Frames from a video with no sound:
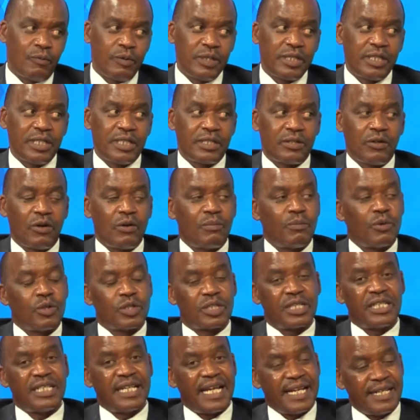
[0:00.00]
which is
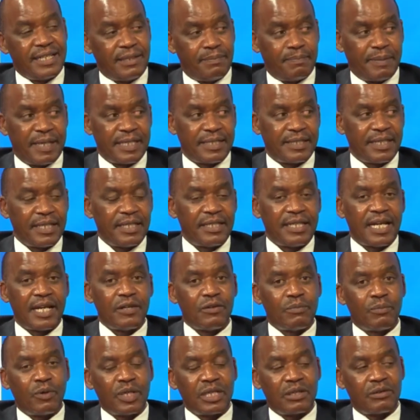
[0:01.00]
almost 90% ya
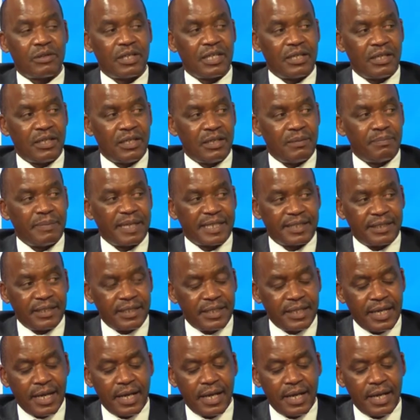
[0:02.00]
pneumonia ni bacteria,